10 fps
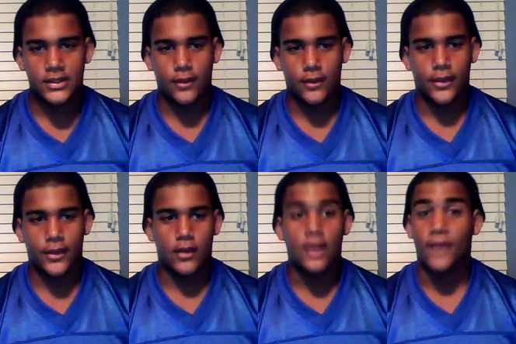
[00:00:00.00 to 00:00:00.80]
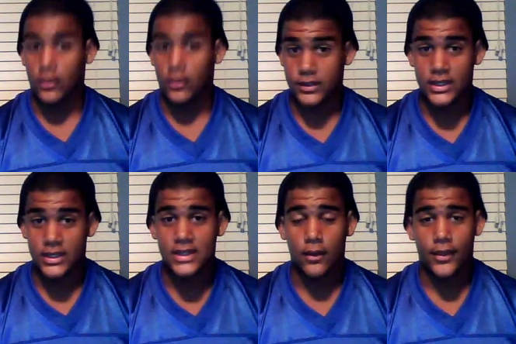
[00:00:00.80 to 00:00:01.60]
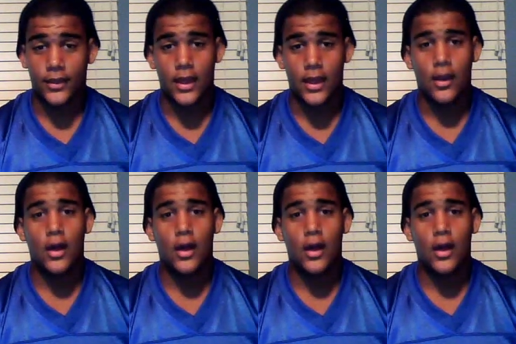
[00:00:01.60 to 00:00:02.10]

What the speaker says: with that, if I go into detail with that,